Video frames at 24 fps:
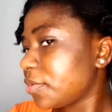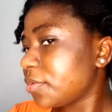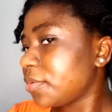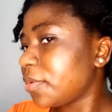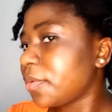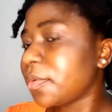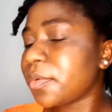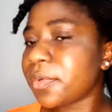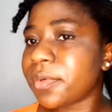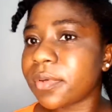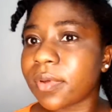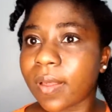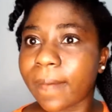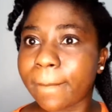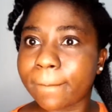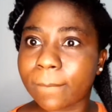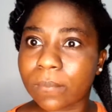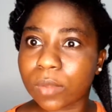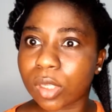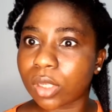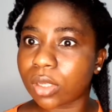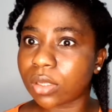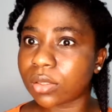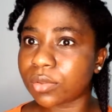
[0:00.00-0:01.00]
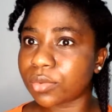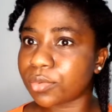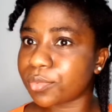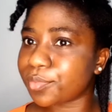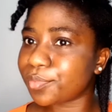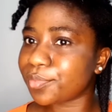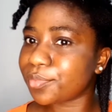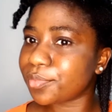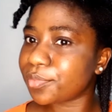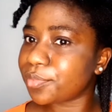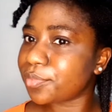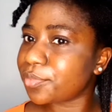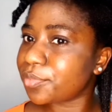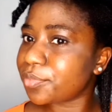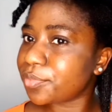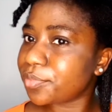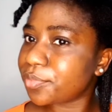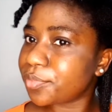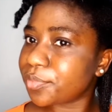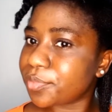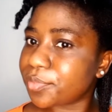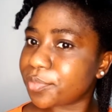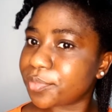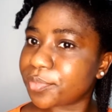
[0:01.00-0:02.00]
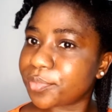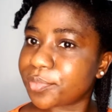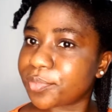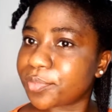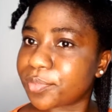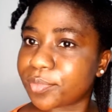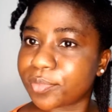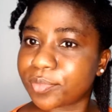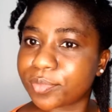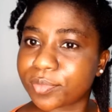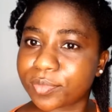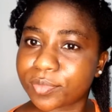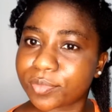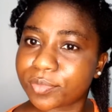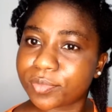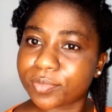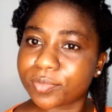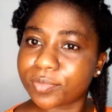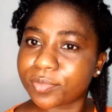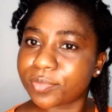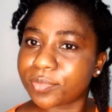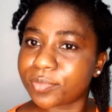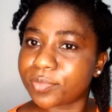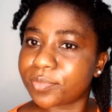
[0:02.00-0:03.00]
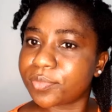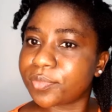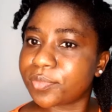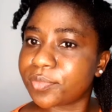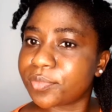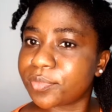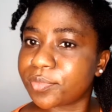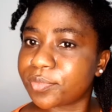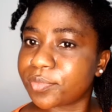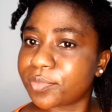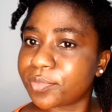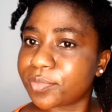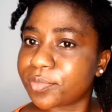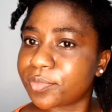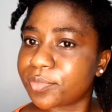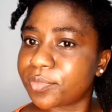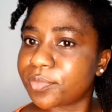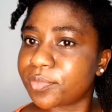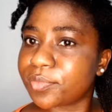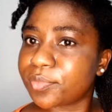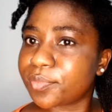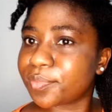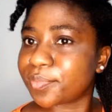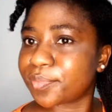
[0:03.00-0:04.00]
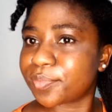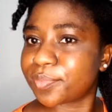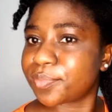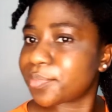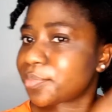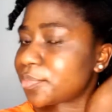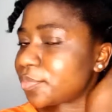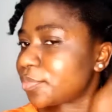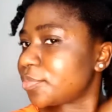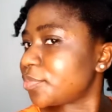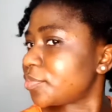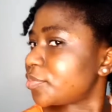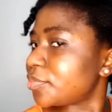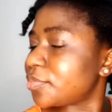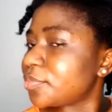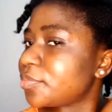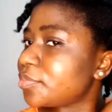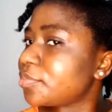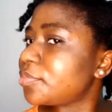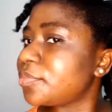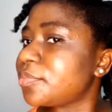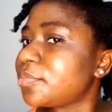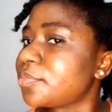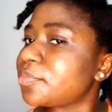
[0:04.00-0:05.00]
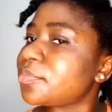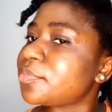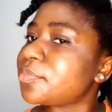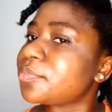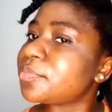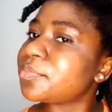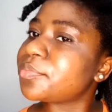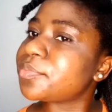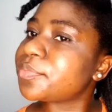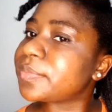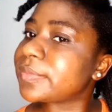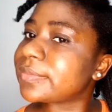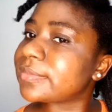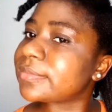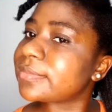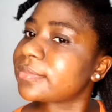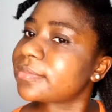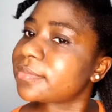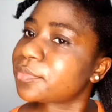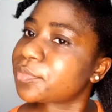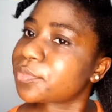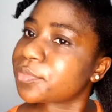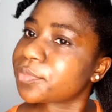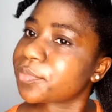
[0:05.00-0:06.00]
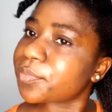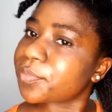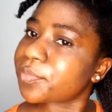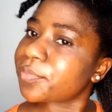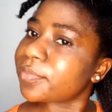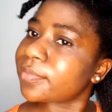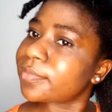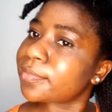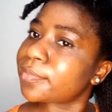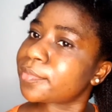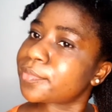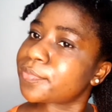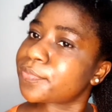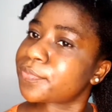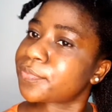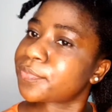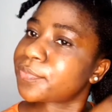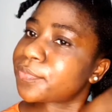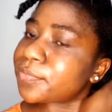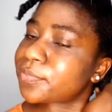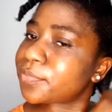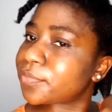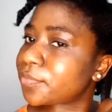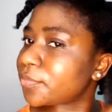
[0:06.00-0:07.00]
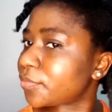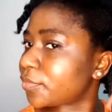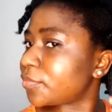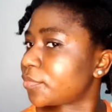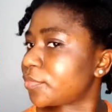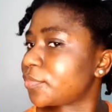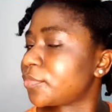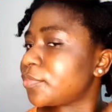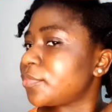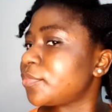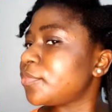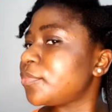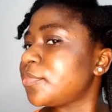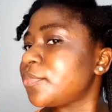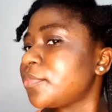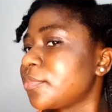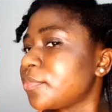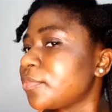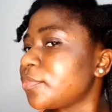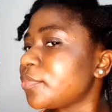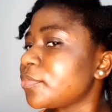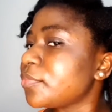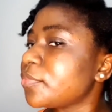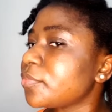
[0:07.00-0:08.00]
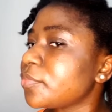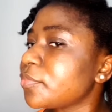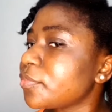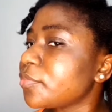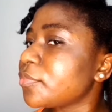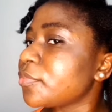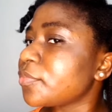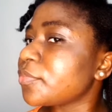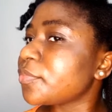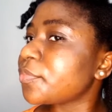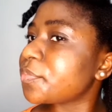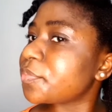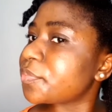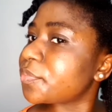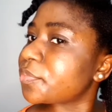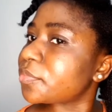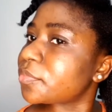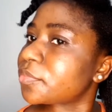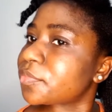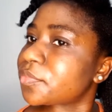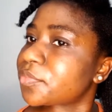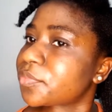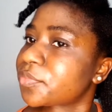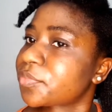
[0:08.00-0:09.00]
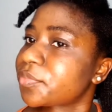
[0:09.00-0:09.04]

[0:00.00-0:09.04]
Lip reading: prepooing does wonders for your hair. So curls and waves are always in need of moisture,